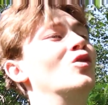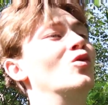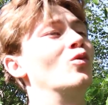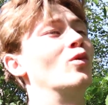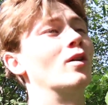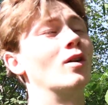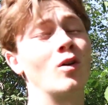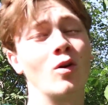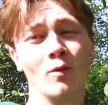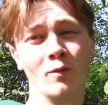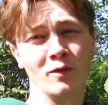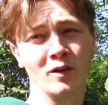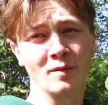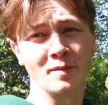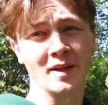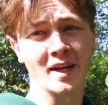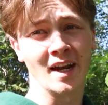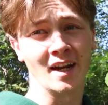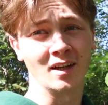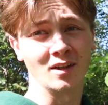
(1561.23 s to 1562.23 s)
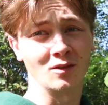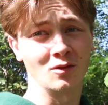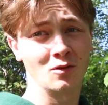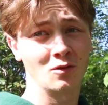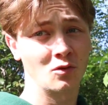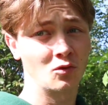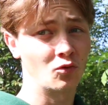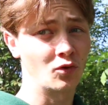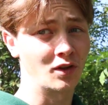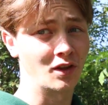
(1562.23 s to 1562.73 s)
will hopefully be getting
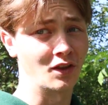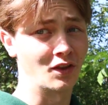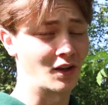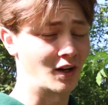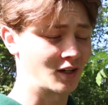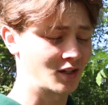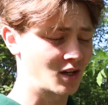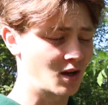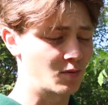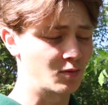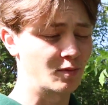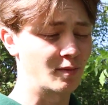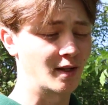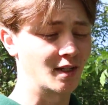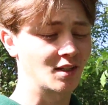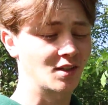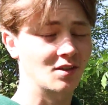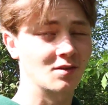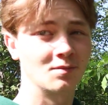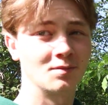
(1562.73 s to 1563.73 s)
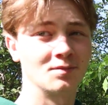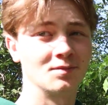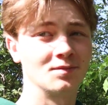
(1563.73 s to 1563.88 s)
within the next couple months.